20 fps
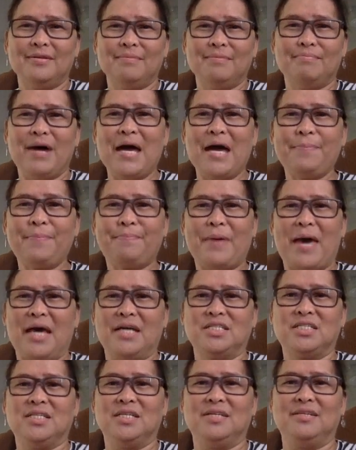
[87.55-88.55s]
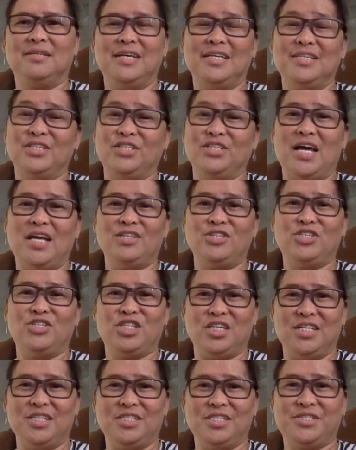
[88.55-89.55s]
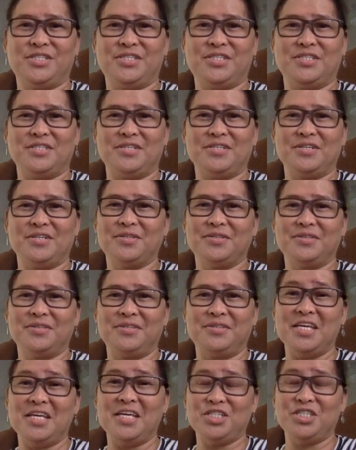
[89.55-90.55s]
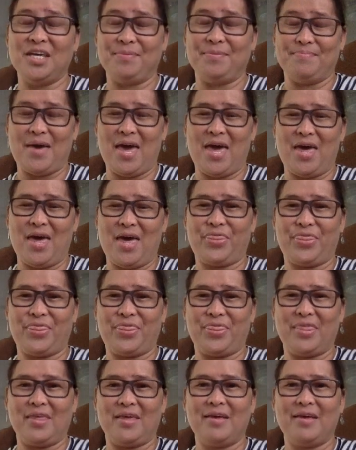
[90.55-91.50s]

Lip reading: My passion is not just teaching math.